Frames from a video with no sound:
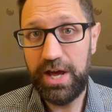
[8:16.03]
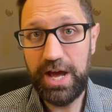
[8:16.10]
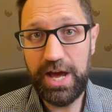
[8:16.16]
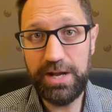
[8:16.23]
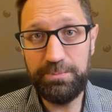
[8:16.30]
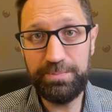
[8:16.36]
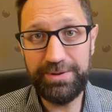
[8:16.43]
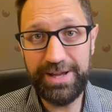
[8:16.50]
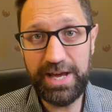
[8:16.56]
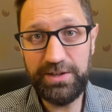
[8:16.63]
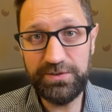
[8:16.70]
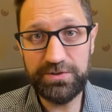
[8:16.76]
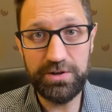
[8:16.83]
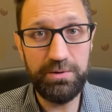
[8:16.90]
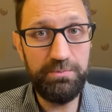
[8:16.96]
and
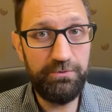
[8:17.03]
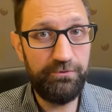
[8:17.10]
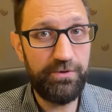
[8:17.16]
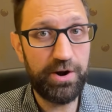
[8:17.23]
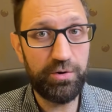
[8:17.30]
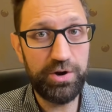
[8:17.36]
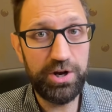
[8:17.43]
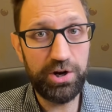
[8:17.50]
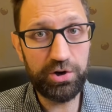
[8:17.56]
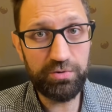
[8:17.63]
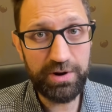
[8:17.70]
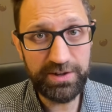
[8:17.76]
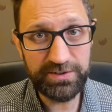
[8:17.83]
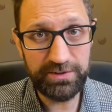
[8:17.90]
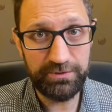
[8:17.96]
plays them very
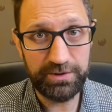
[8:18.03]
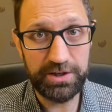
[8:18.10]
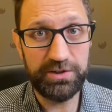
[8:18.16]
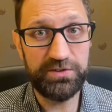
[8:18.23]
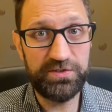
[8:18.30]
aggressively,